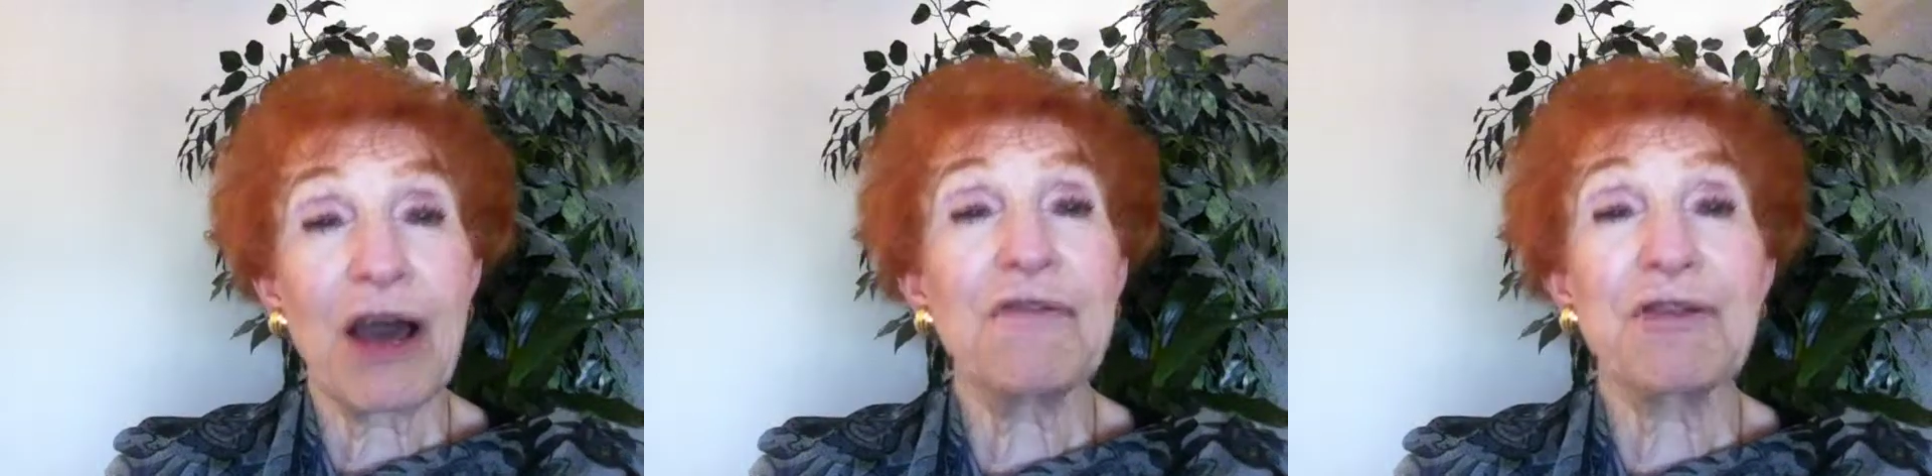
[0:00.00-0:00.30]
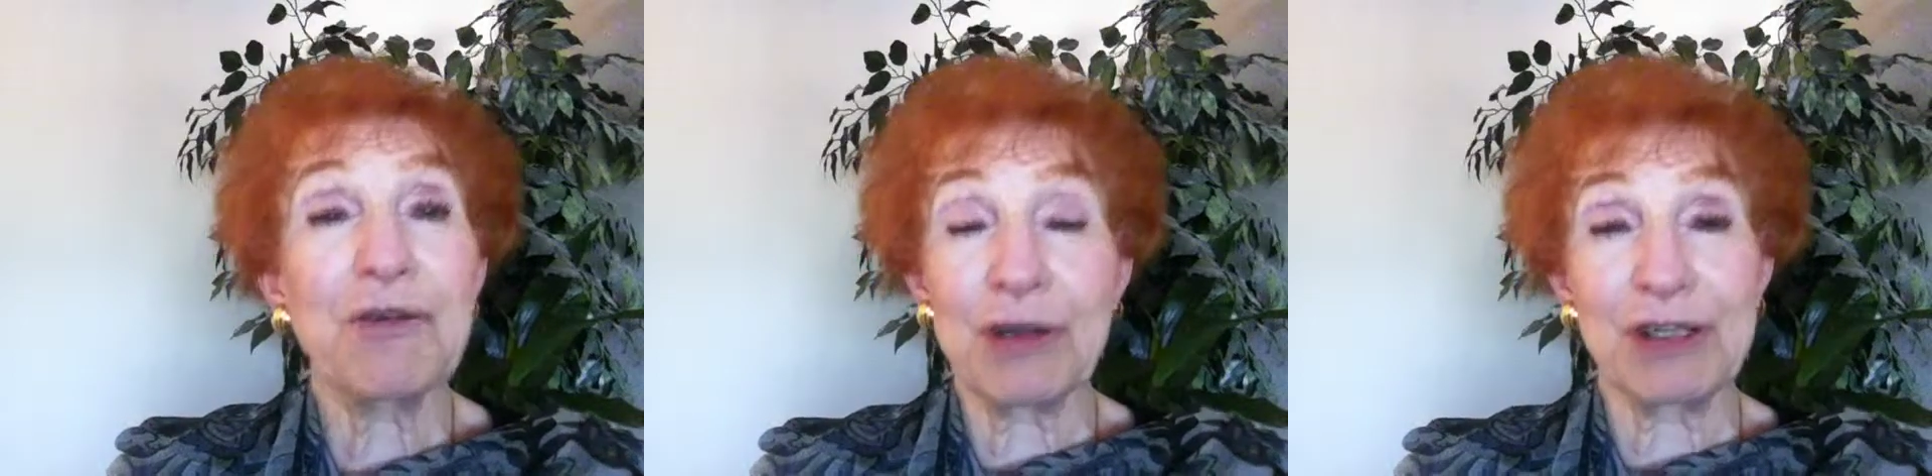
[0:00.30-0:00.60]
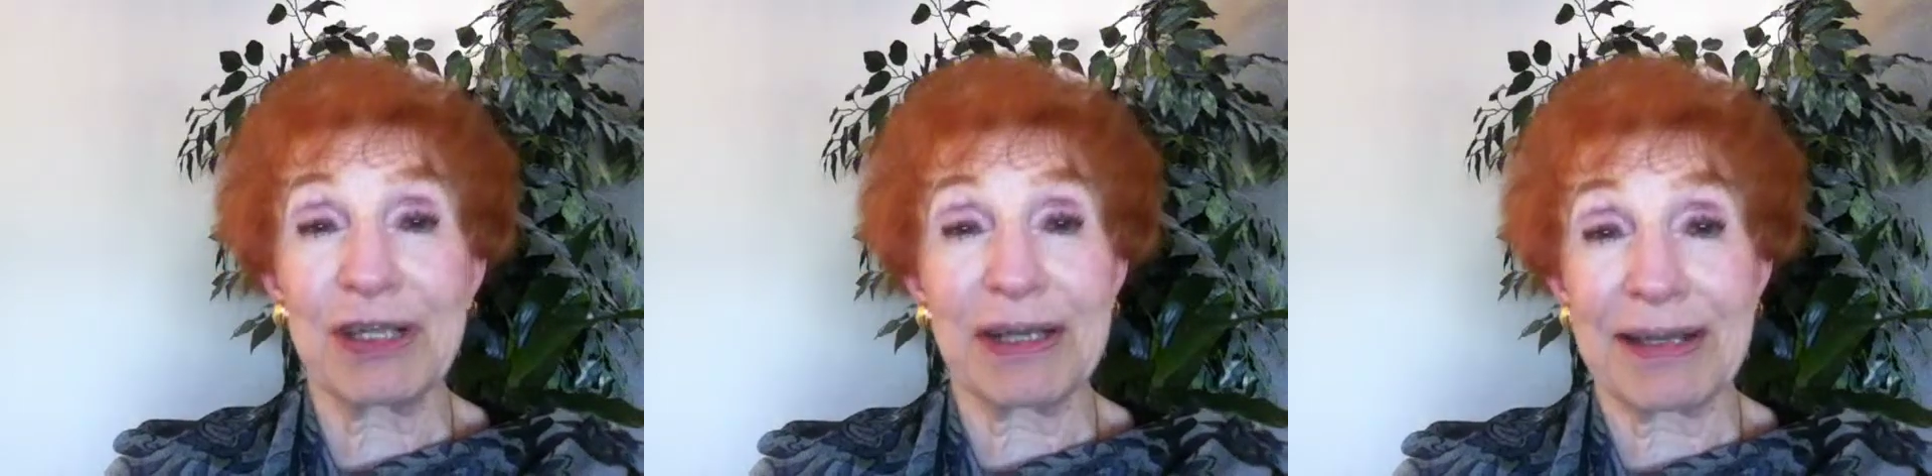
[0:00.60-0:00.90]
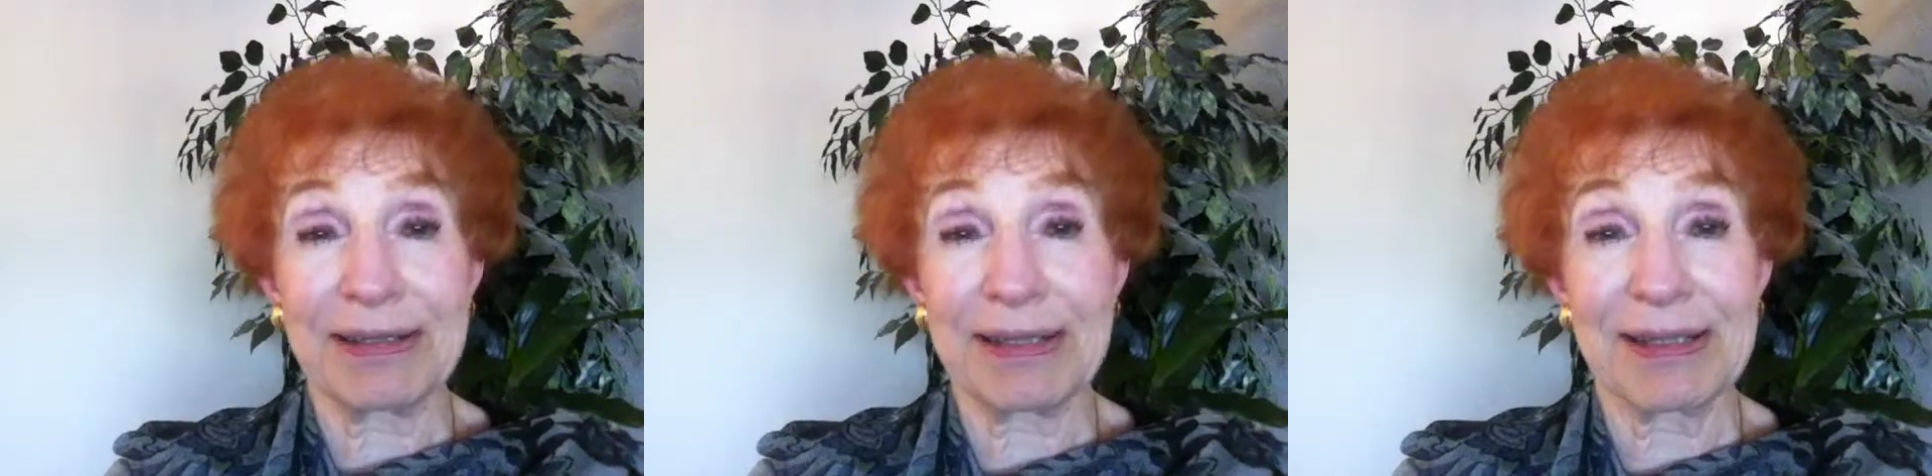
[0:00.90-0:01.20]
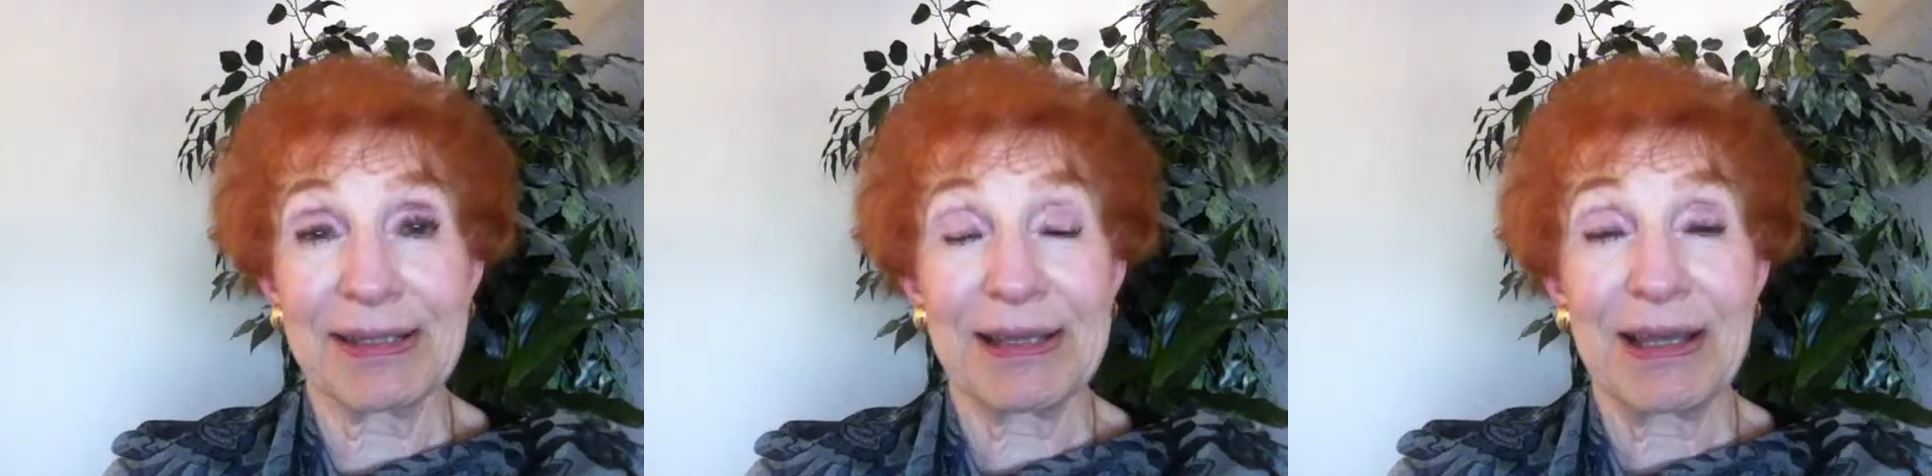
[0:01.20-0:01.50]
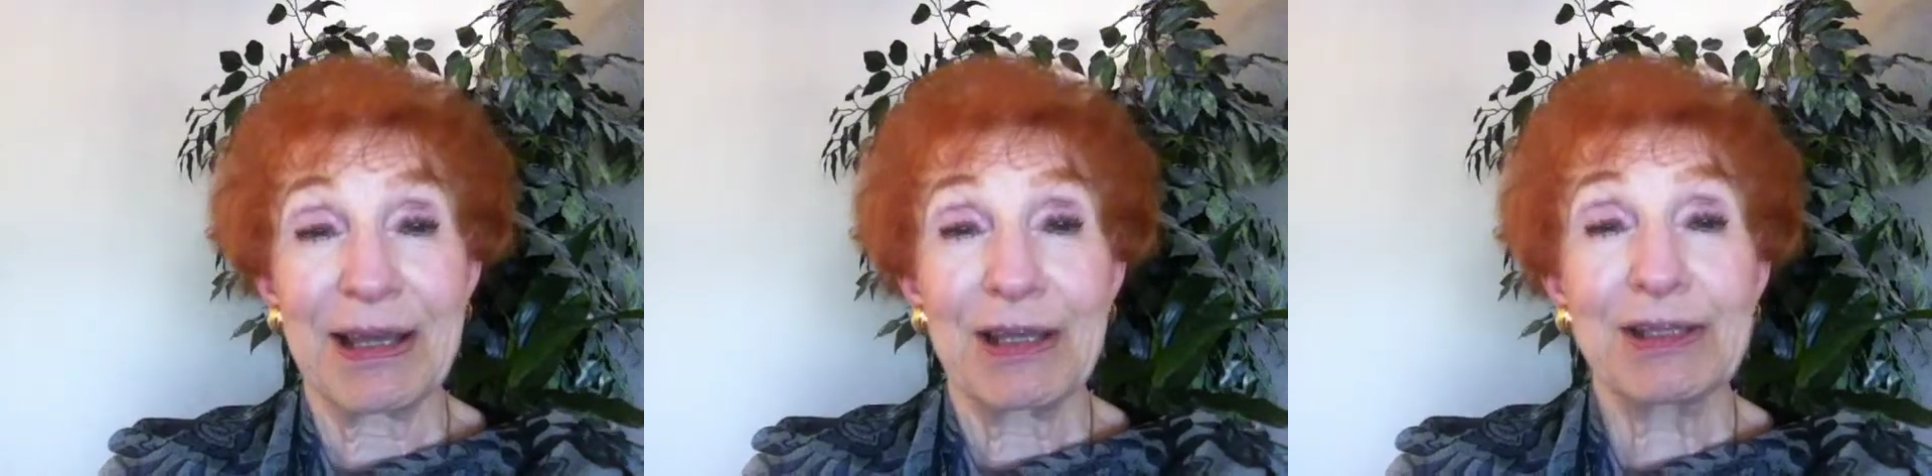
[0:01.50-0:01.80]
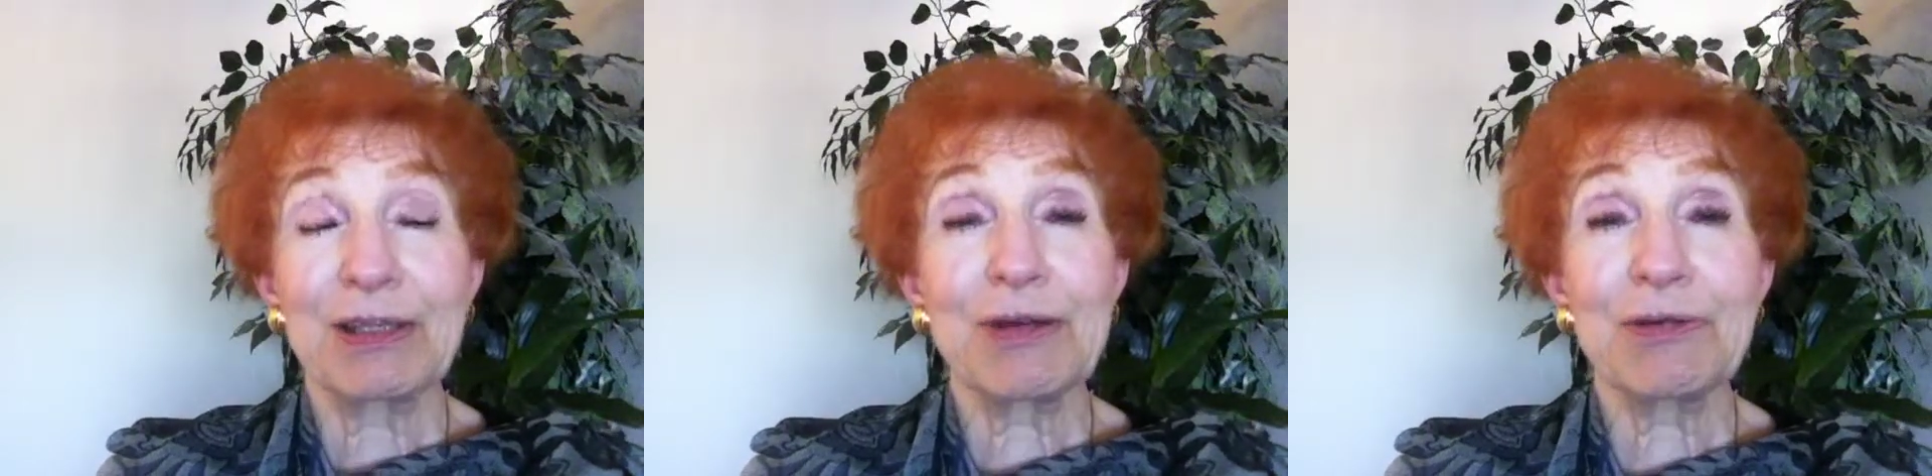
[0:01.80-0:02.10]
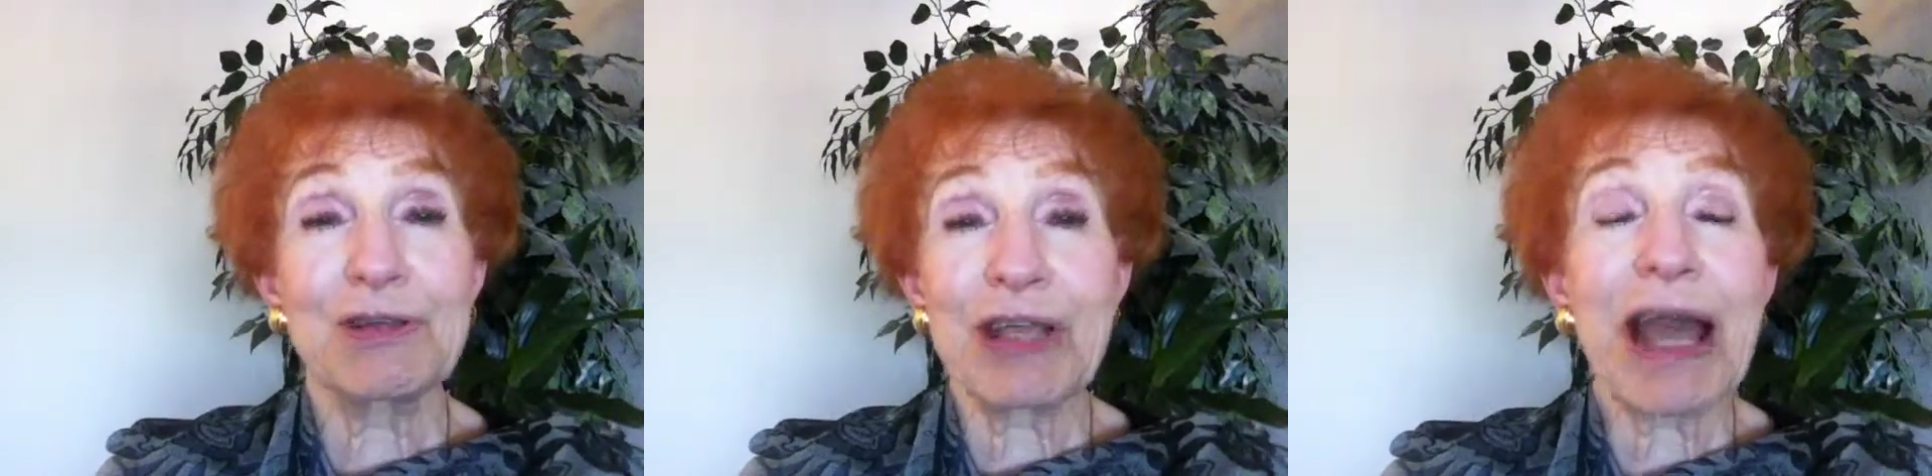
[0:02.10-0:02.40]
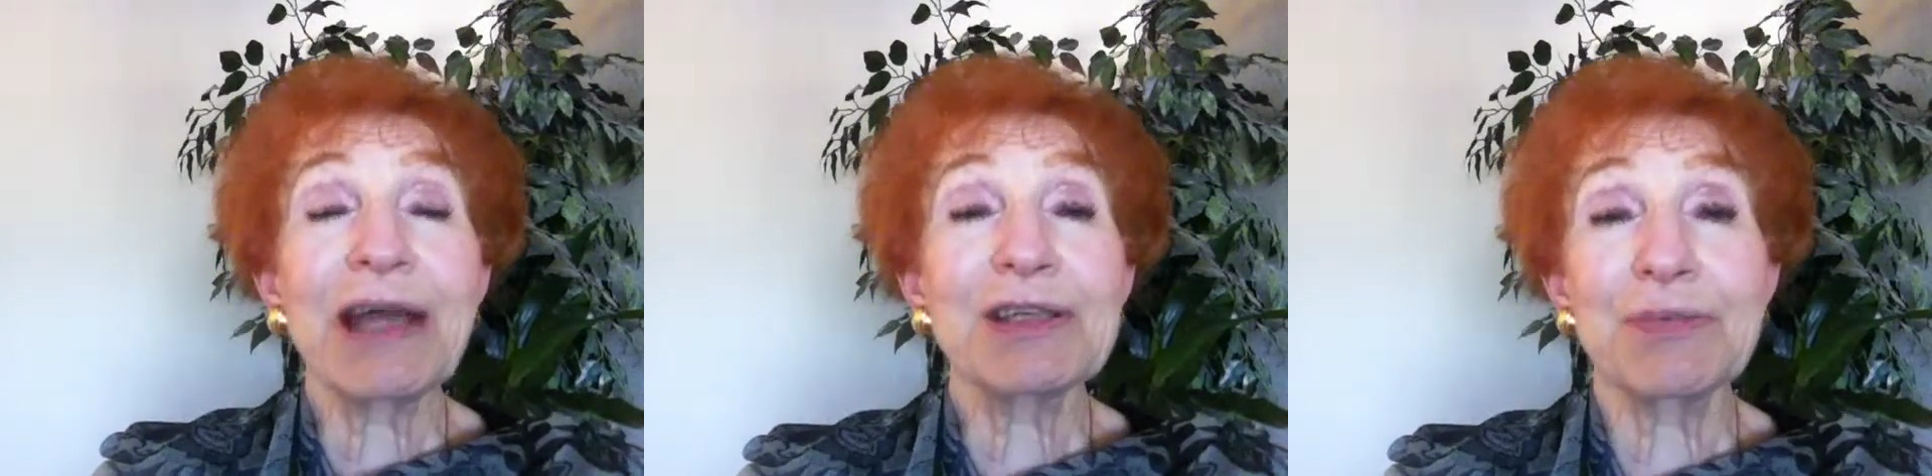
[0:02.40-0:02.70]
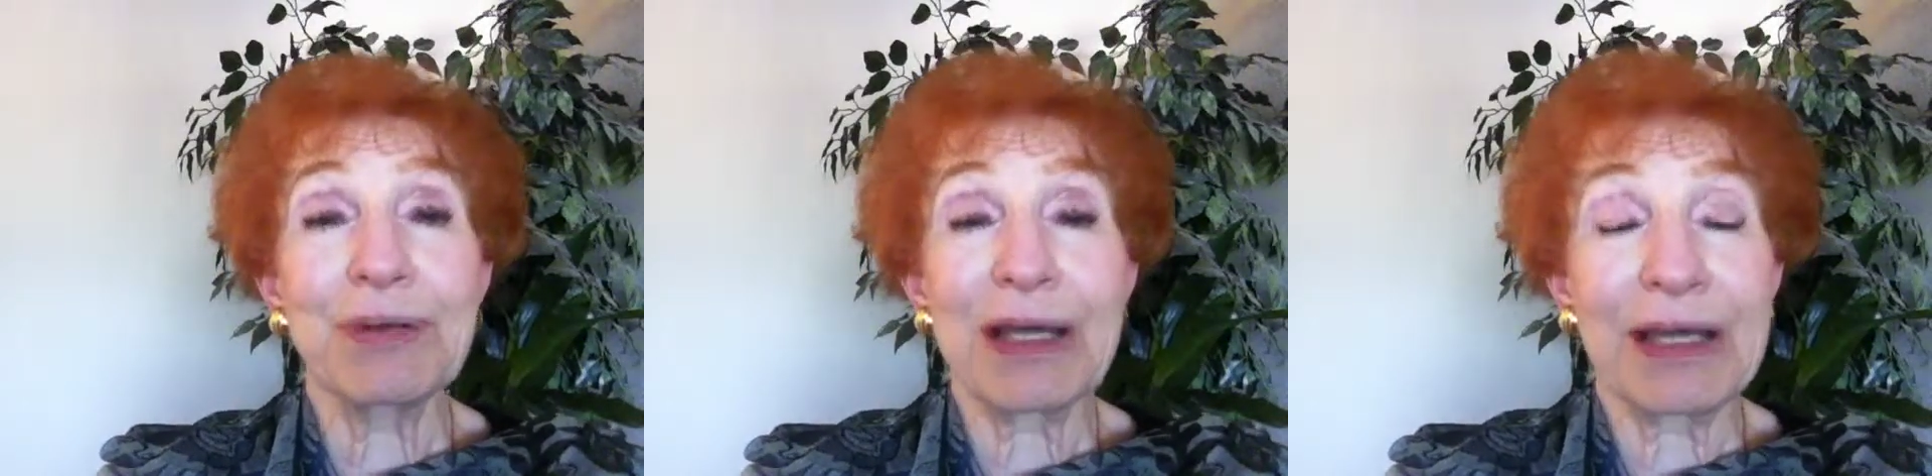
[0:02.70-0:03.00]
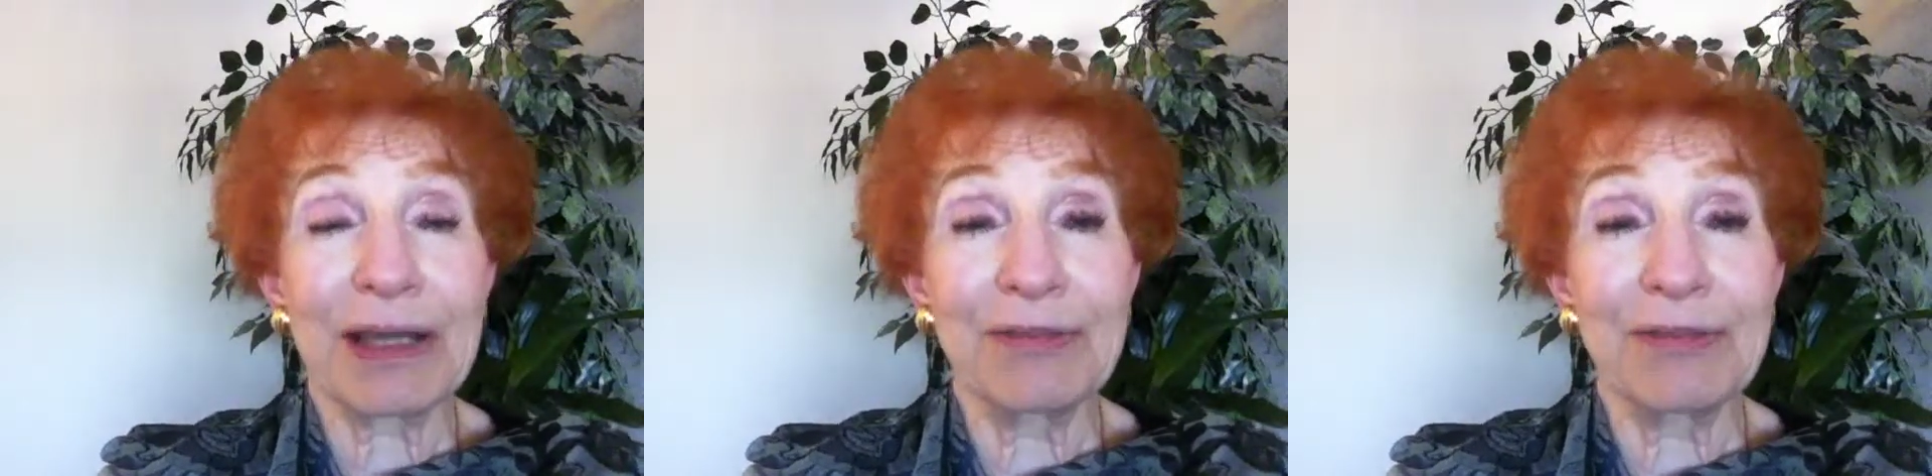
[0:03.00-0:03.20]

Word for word: Of course it is. So Jack's way